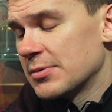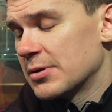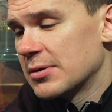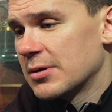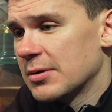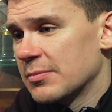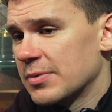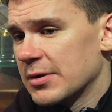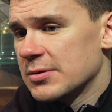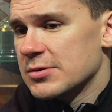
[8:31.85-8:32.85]
I mean,
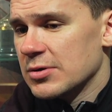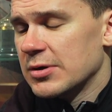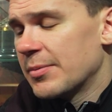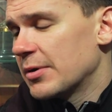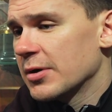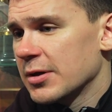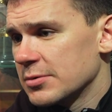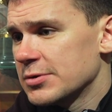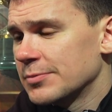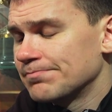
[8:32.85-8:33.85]
but certainly I'll be looking. So